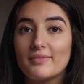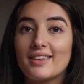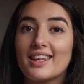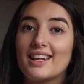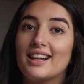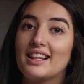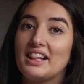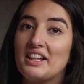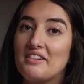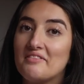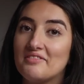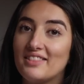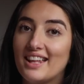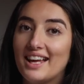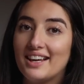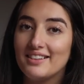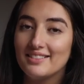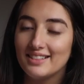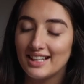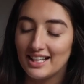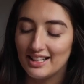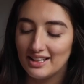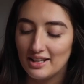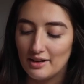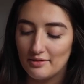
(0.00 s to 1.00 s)
And I love that.
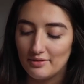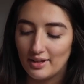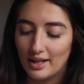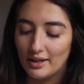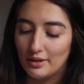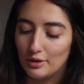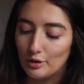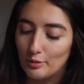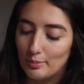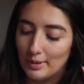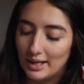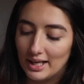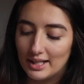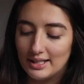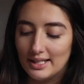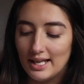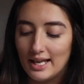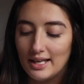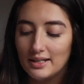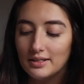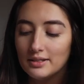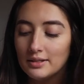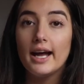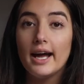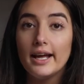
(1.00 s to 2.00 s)
I love that little bit at the end.